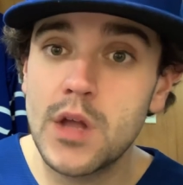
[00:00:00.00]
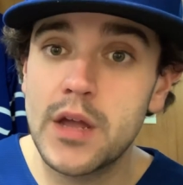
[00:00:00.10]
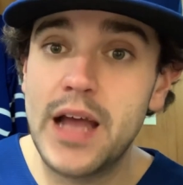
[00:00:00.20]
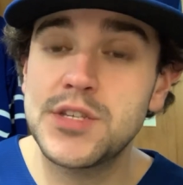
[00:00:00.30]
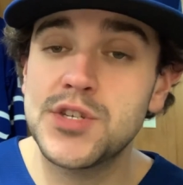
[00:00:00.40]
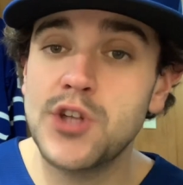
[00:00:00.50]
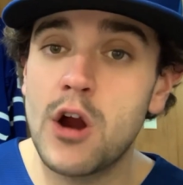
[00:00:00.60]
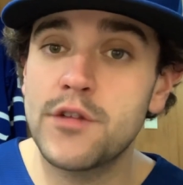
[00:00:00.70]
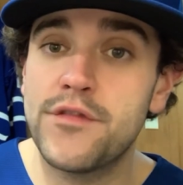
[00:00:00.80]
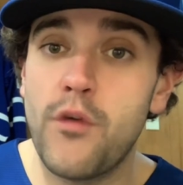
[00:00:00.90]
gets a
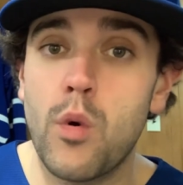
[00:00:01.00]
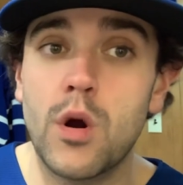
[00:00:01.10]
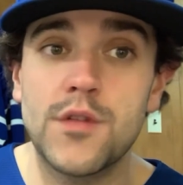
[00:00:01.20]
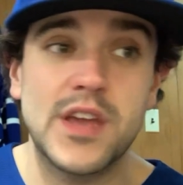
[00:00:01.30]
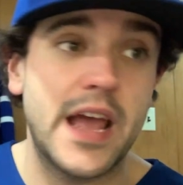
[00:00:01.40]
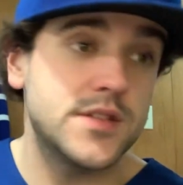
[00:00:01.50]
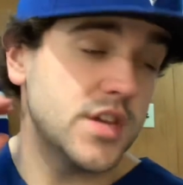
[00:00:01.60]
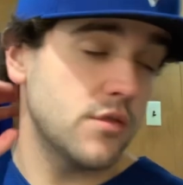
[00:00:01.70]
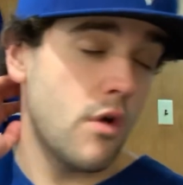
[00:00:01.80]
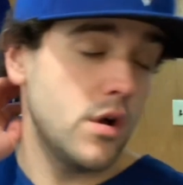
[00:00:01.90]
start for the Kansas
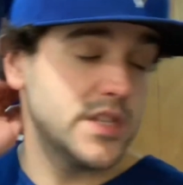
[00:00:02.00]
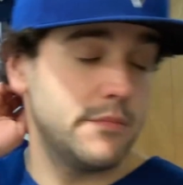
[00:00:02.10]
City Royals.